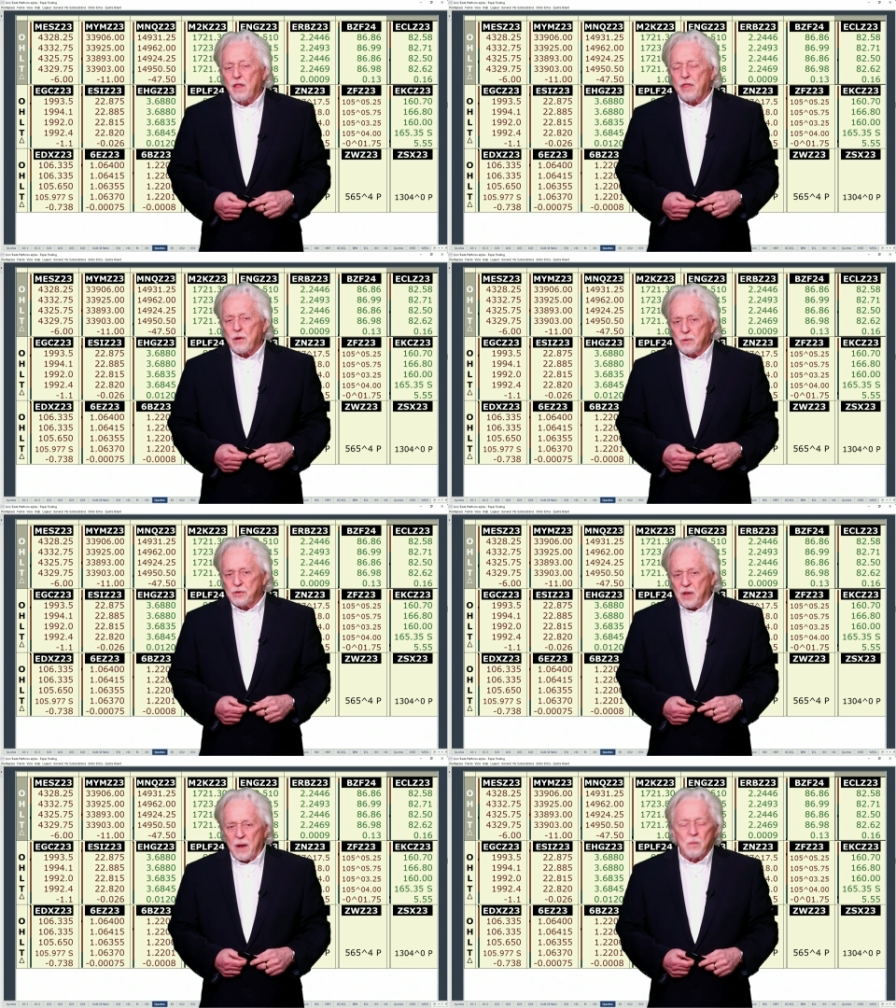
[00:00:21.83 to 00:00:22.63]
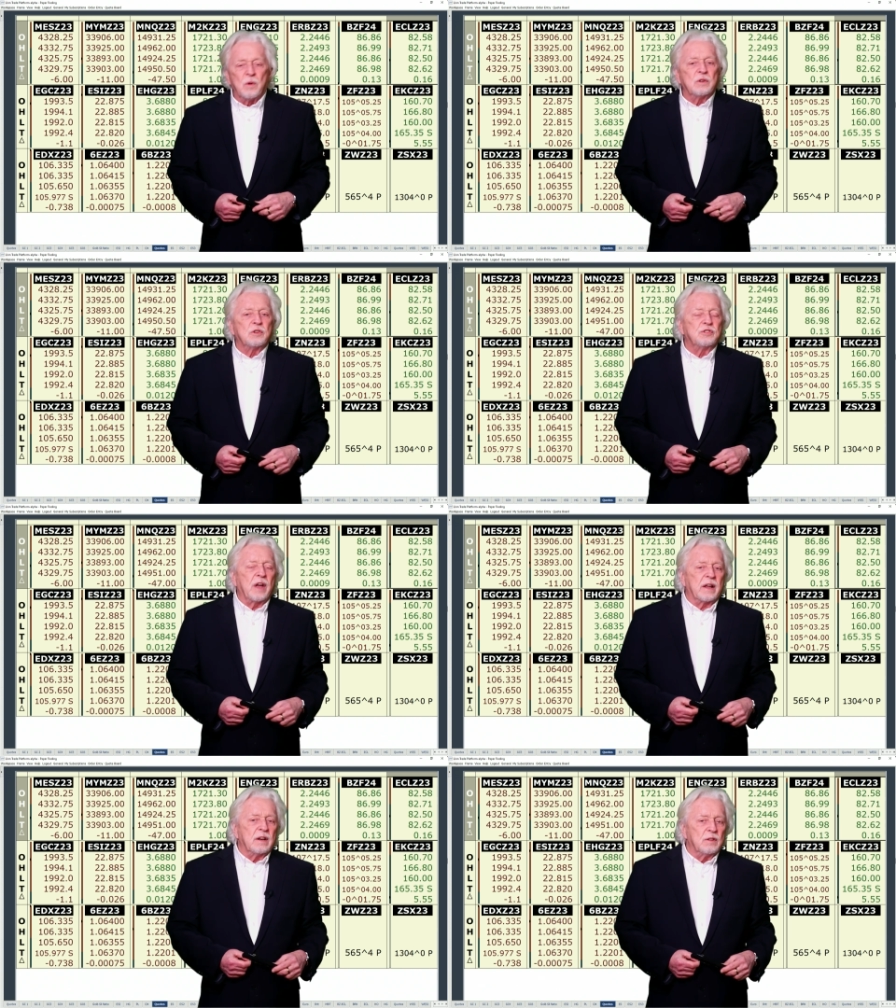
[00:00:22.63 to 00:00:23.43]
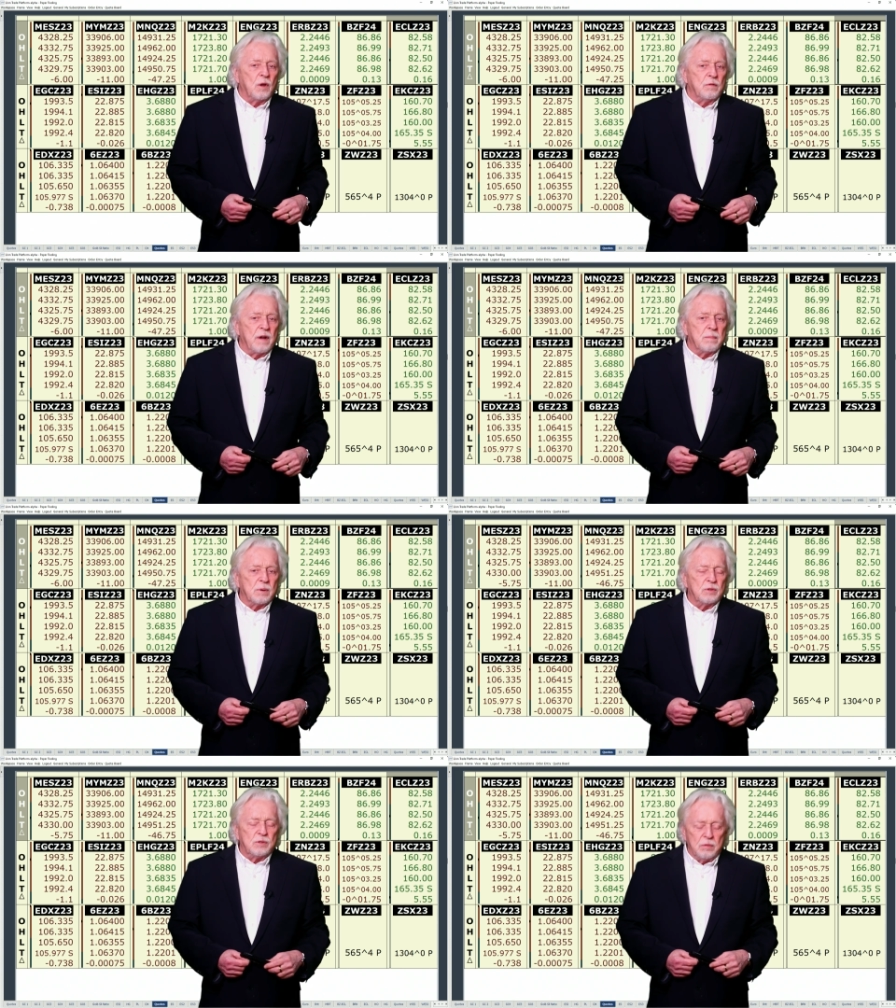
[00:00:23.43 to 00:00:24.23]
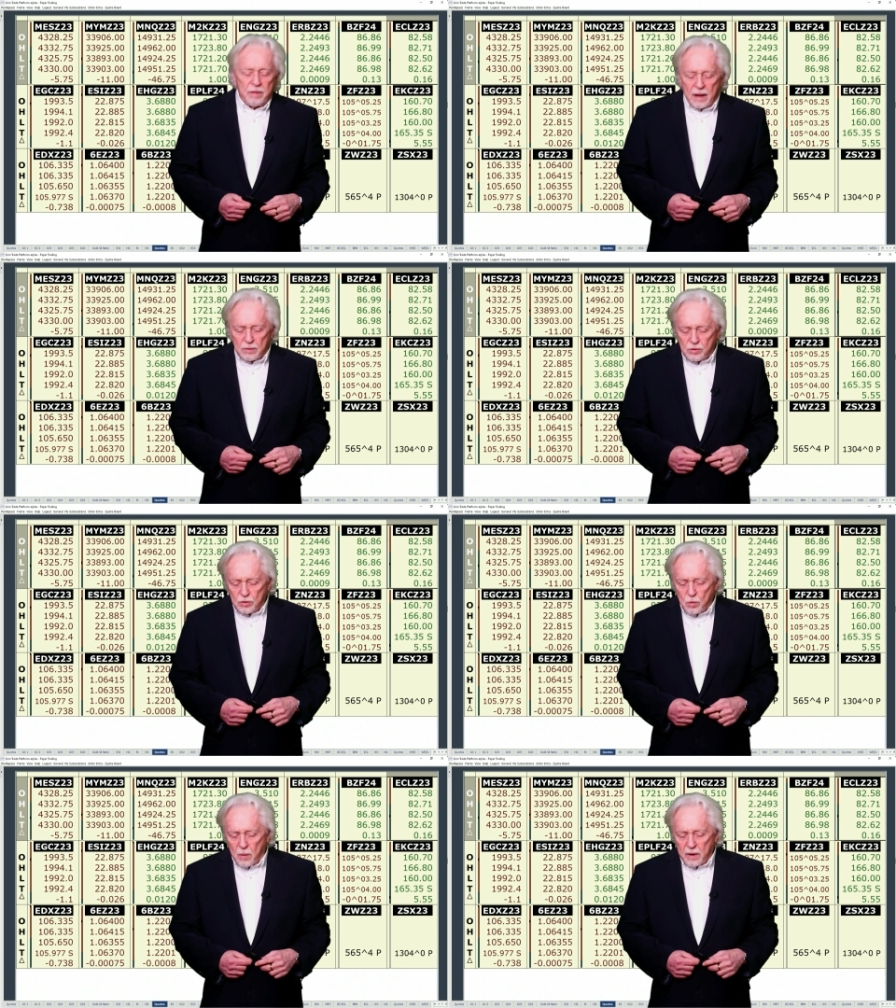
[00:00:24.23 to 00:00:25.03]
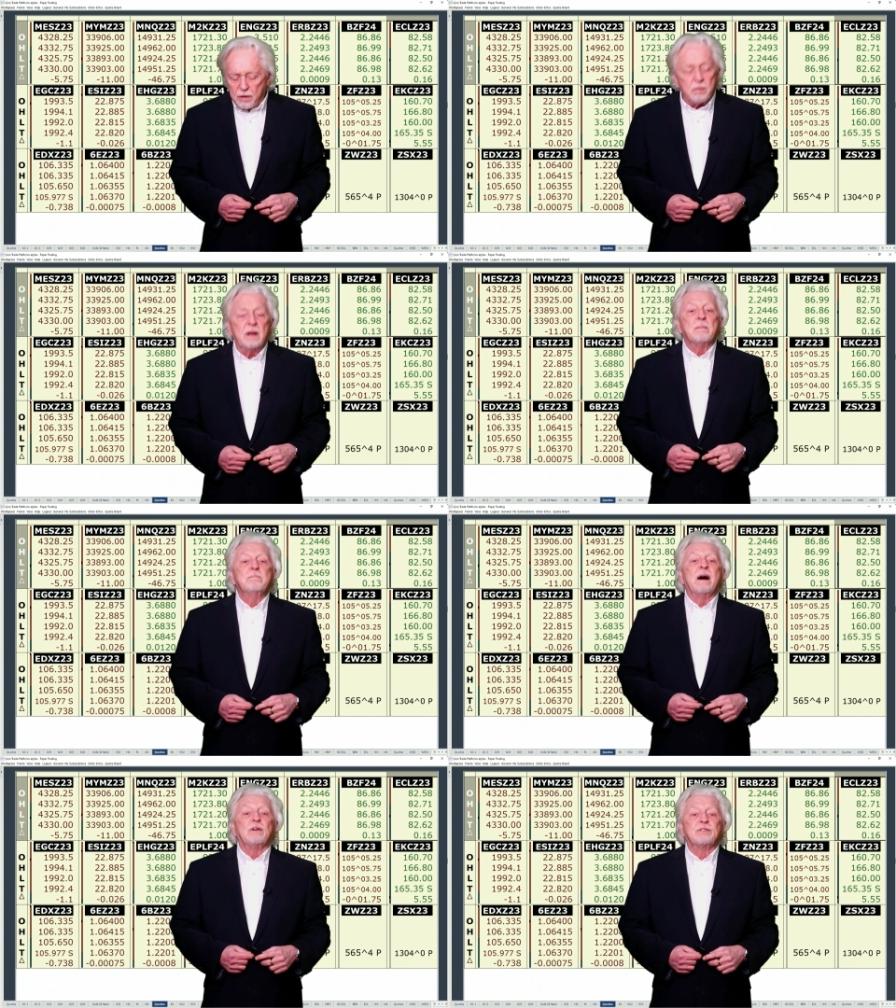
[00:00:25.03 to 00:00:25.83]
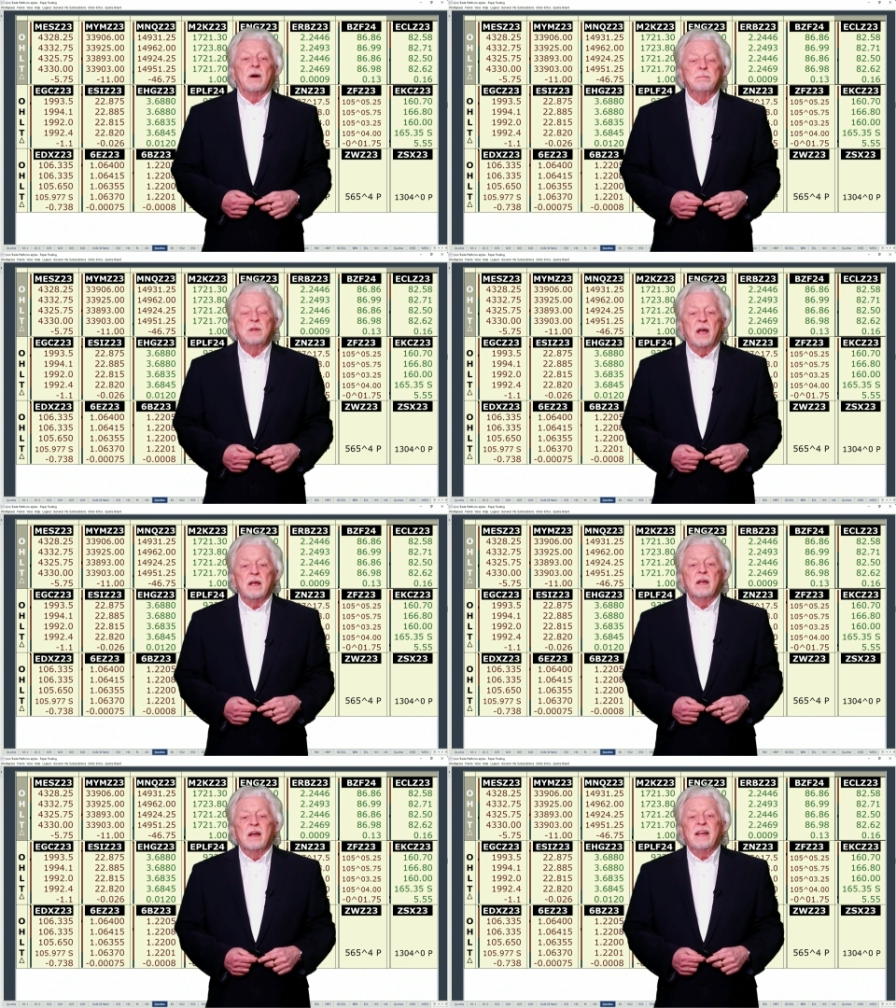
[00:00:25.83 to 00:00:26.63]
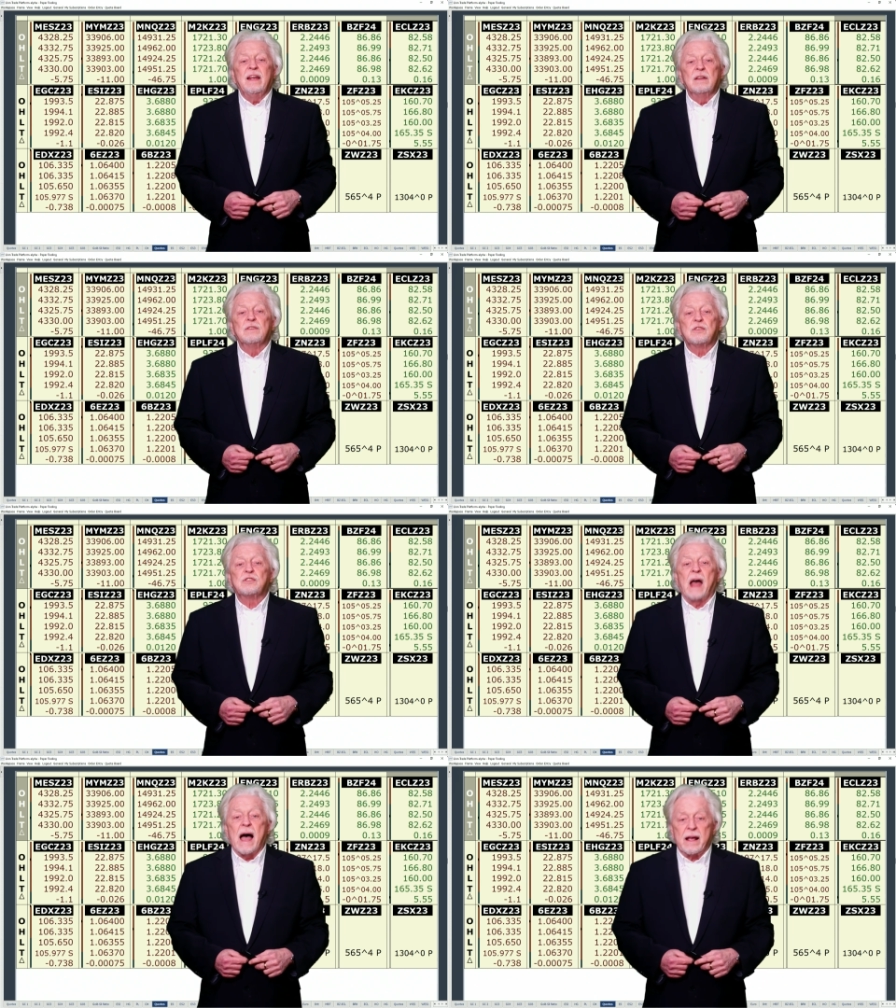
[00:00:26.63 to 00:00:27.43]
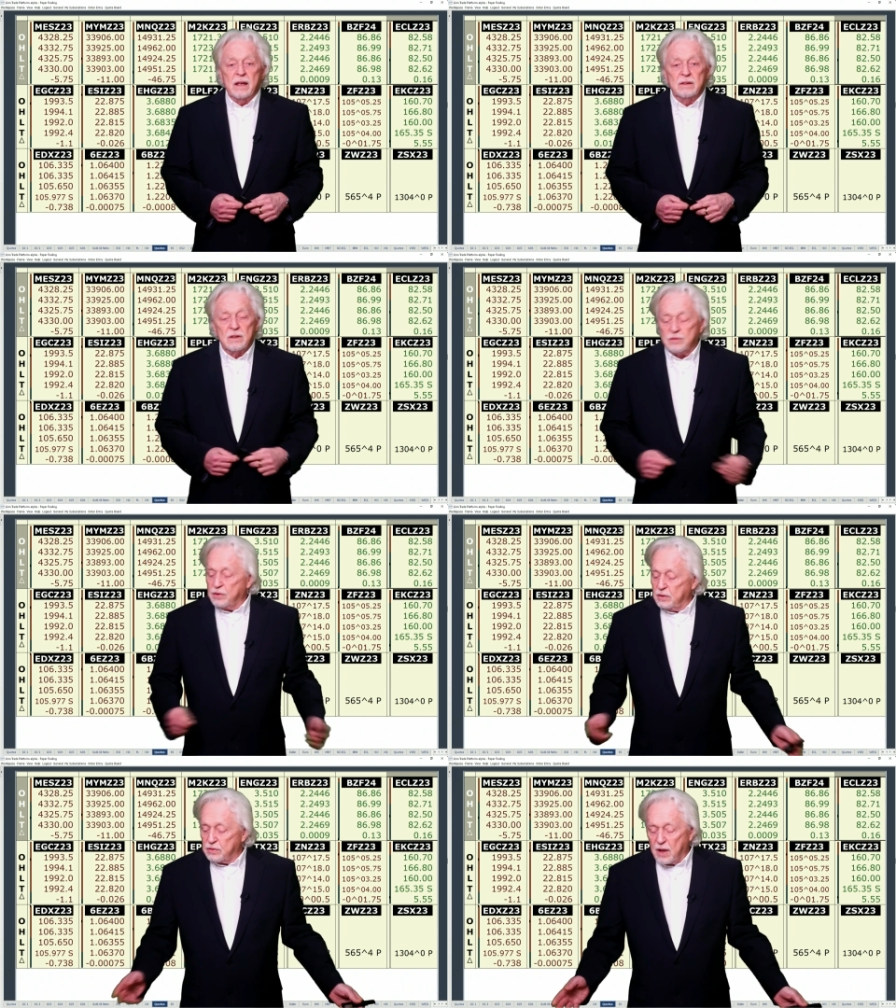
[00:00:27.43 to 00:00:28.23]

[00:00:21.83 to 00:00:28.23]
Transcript: Thursday, and we're at the 2nd of November 2023, a melt up day in the stock indices.